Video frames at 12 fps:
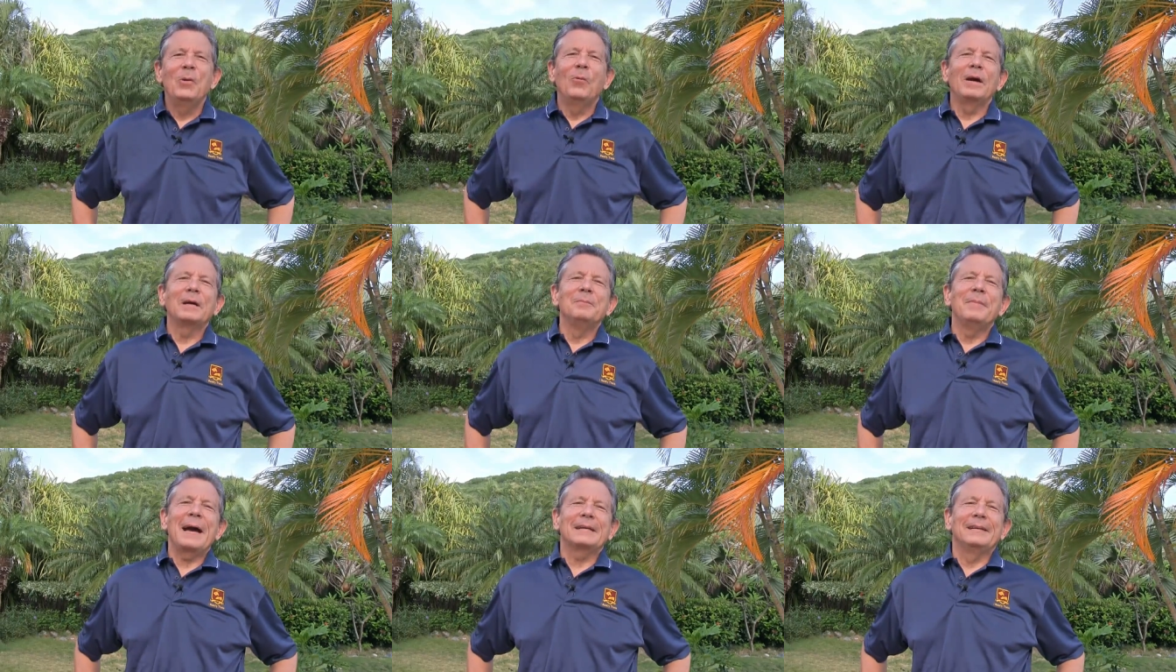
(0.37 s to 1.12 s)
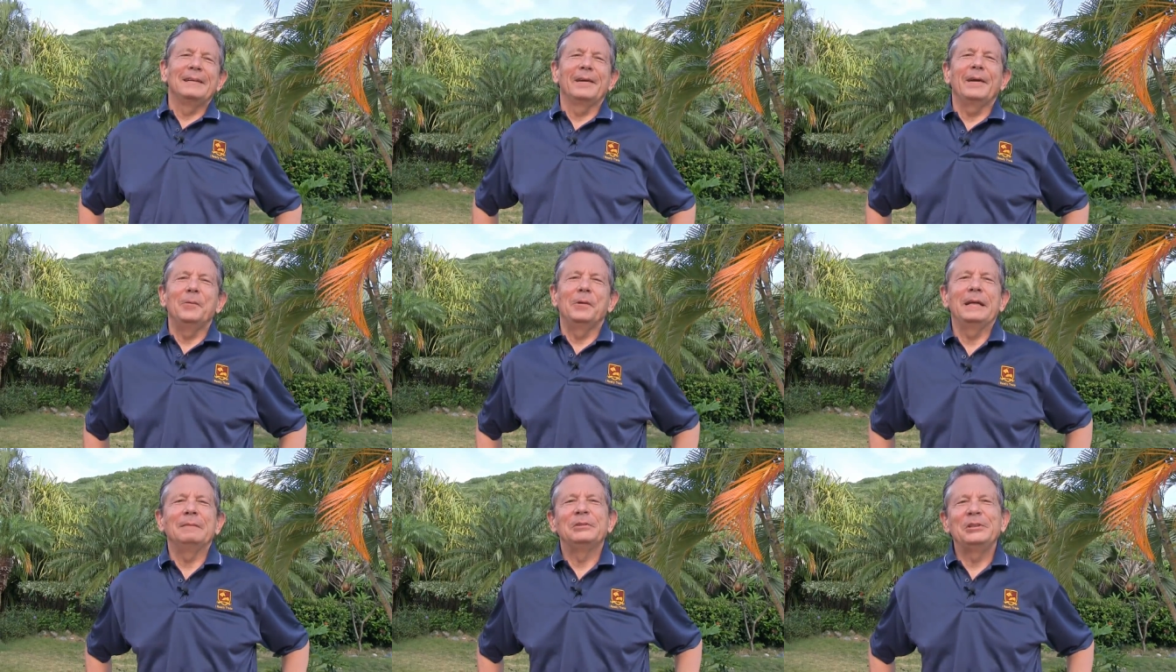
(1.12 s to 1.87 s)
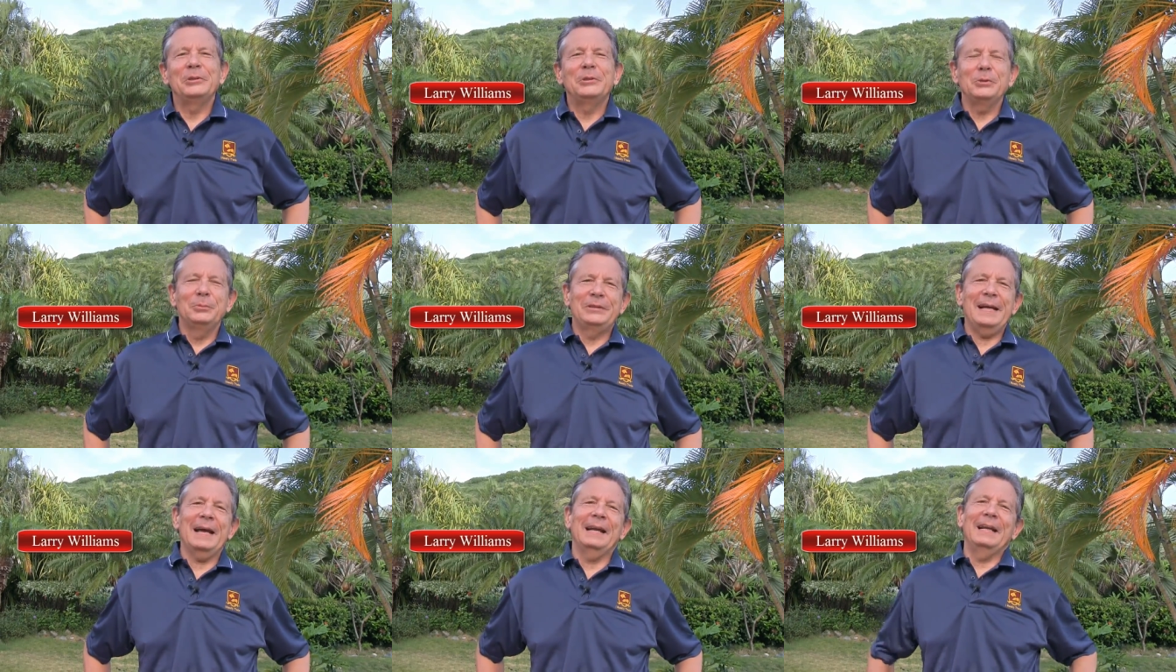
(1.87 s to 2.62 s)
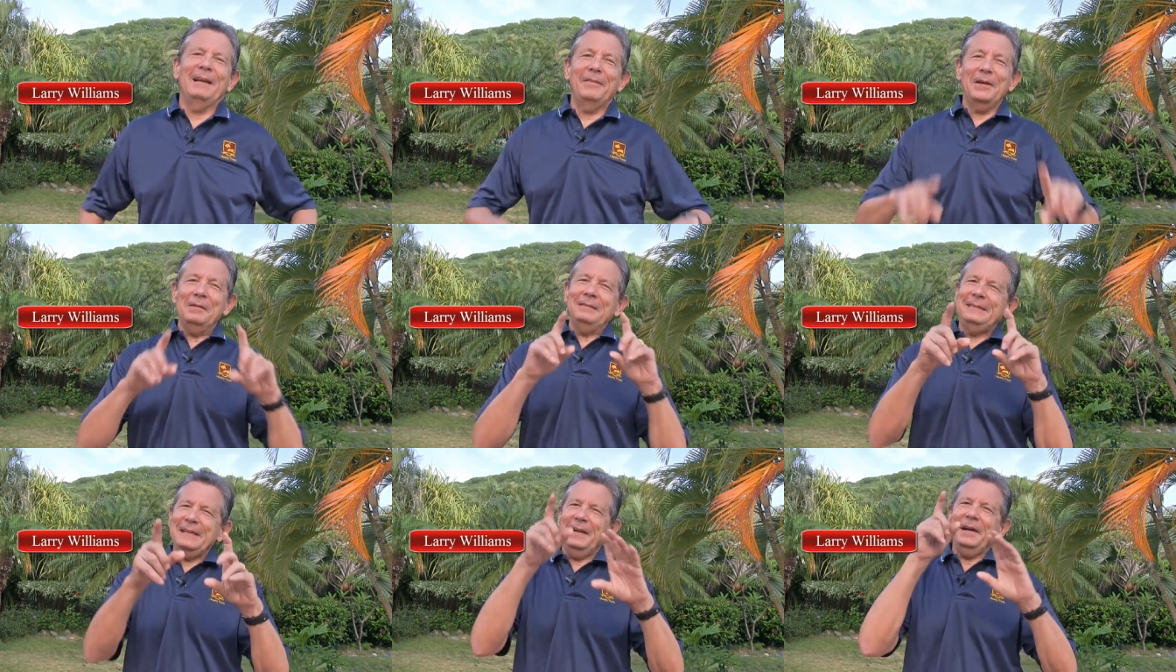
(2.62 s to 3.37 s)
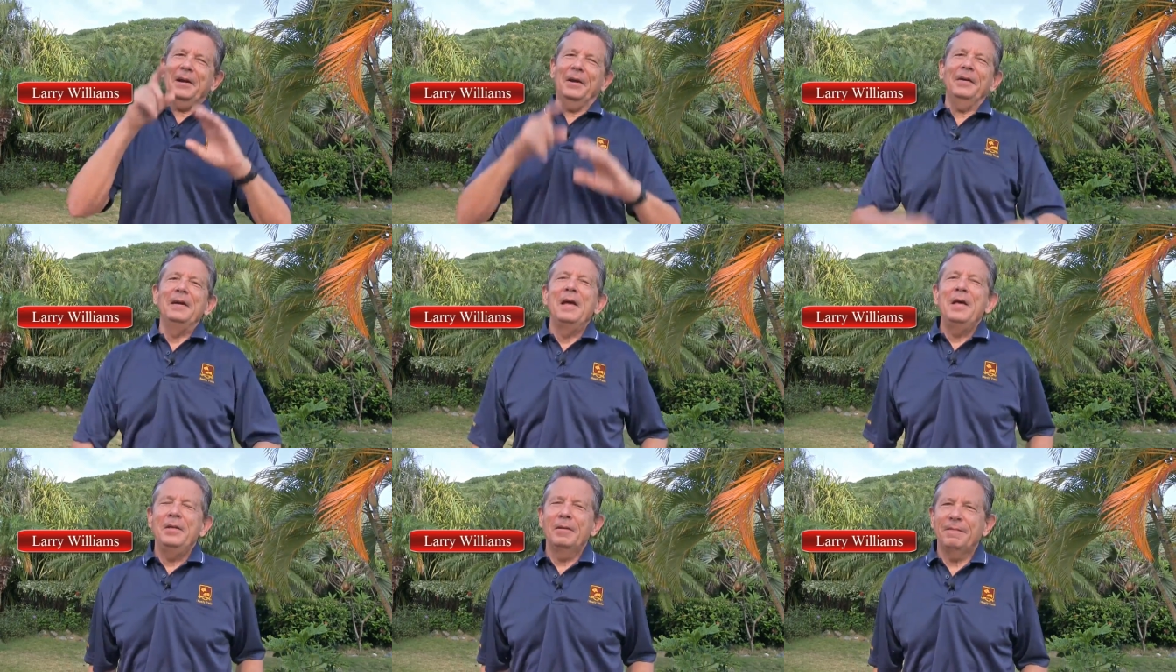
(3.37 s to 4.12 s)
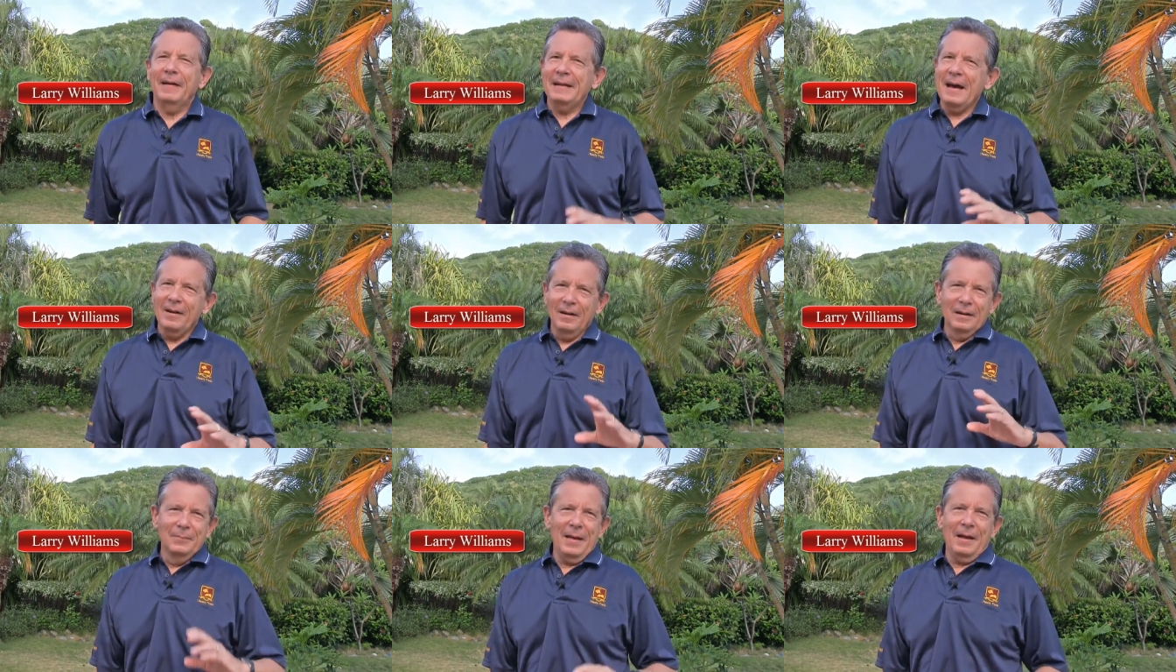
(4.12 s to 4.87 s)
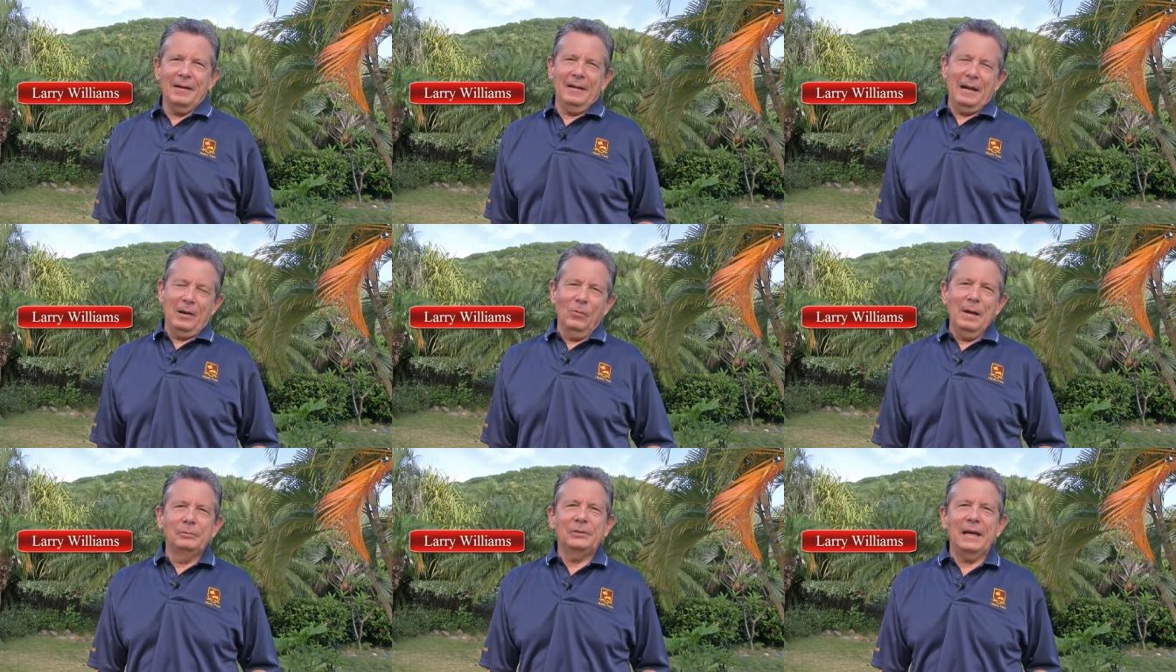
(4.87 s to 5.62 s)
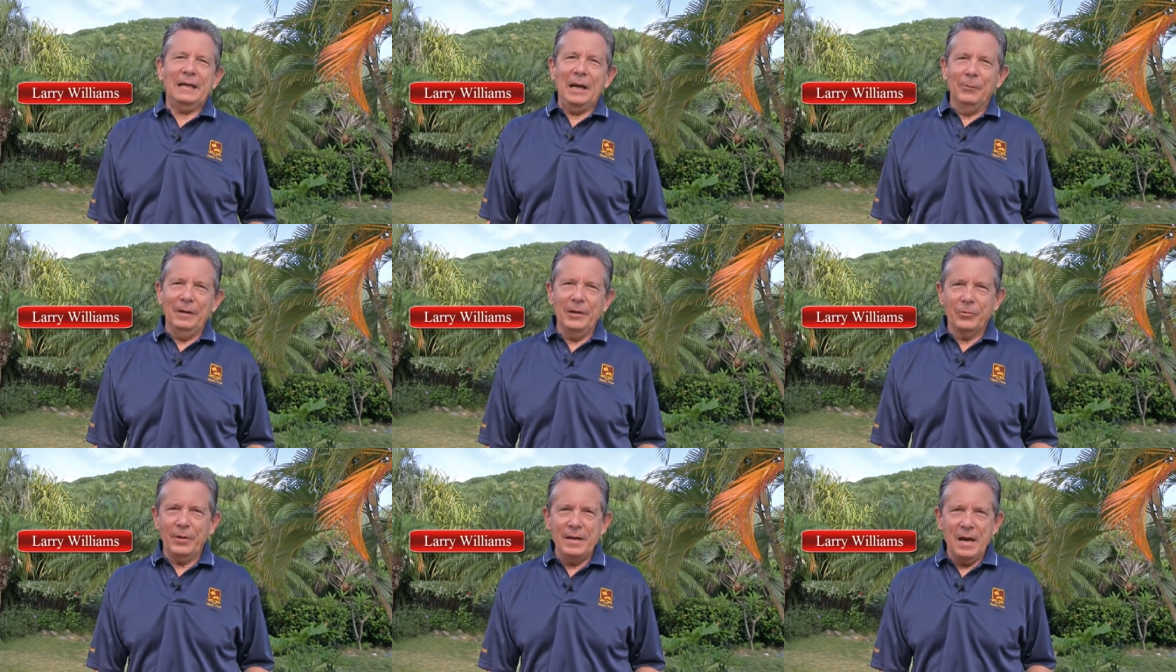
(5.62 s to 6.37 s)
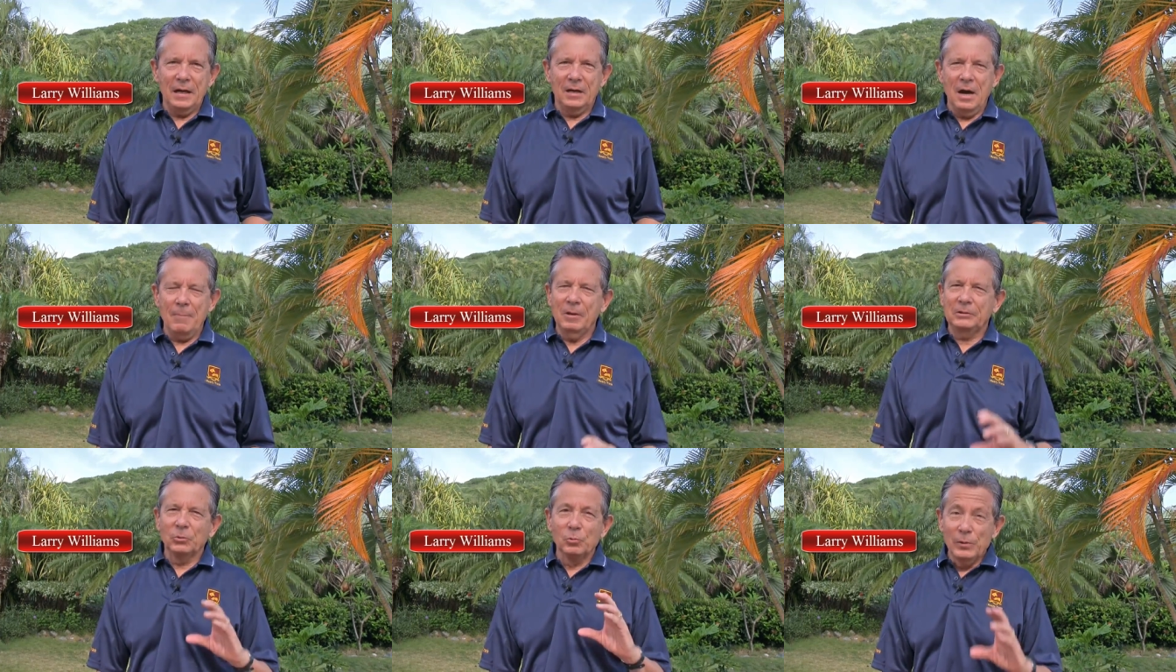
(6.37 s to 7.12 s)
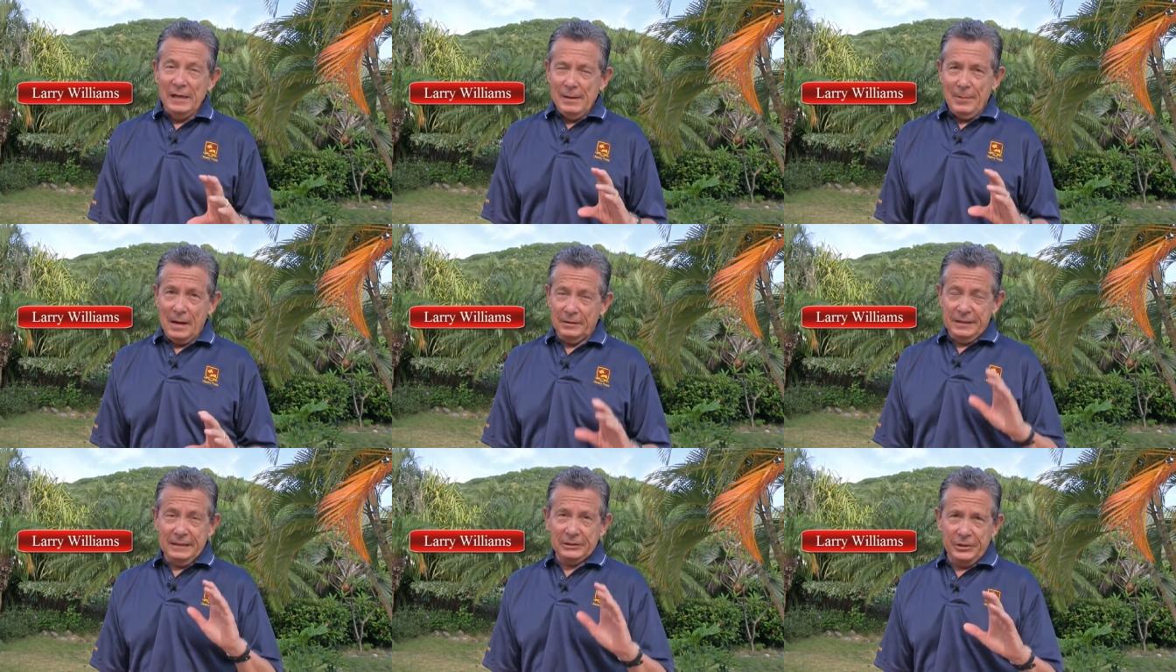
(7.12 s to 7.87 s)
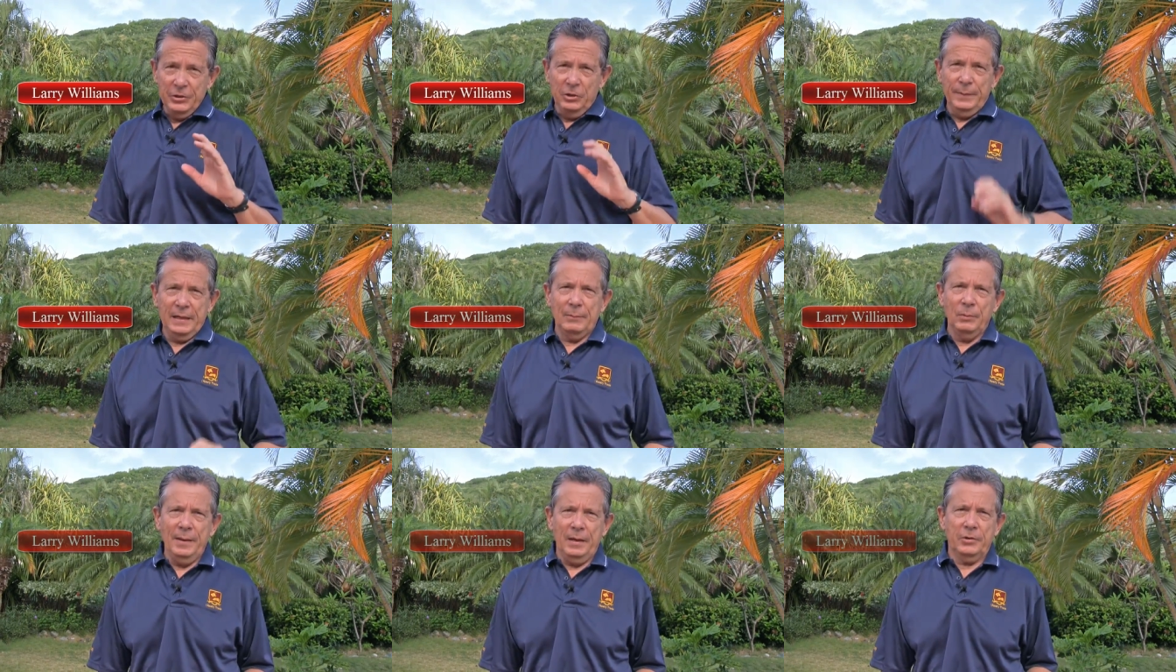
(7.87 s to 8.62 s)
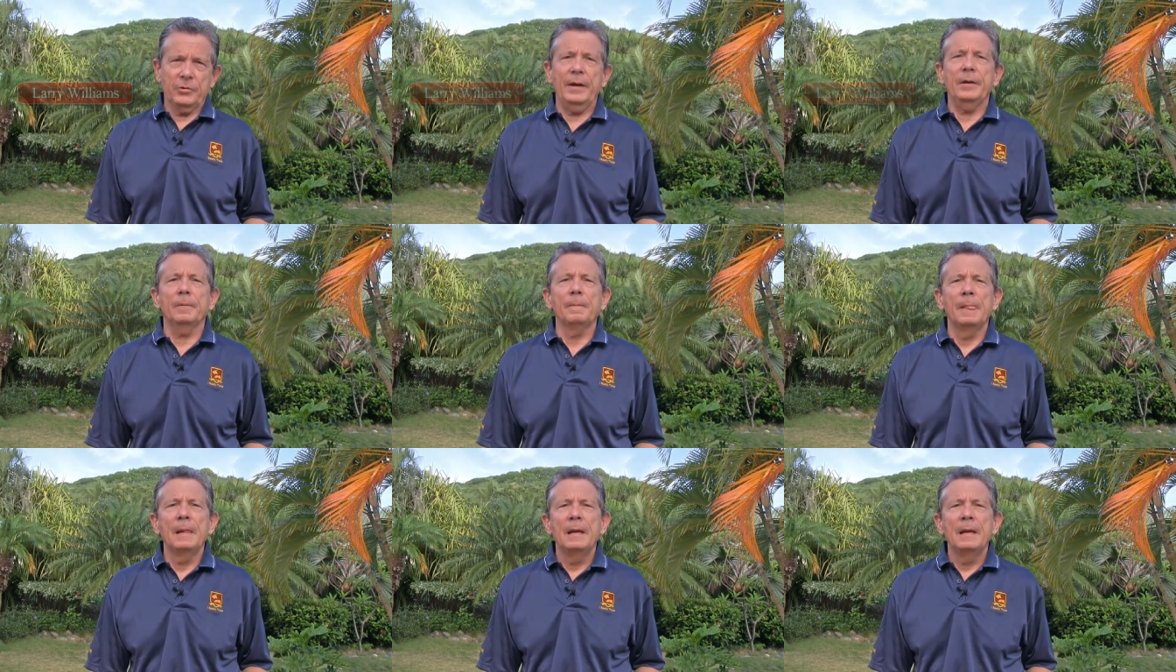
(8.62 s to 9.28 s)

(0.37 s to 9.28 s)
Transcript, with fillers: Welcome back to Larry Williams YouTube channel, and if you don't see it here, you'll find out all about it at our website, I really trade dot com, which is really about teaching you to become a better trader.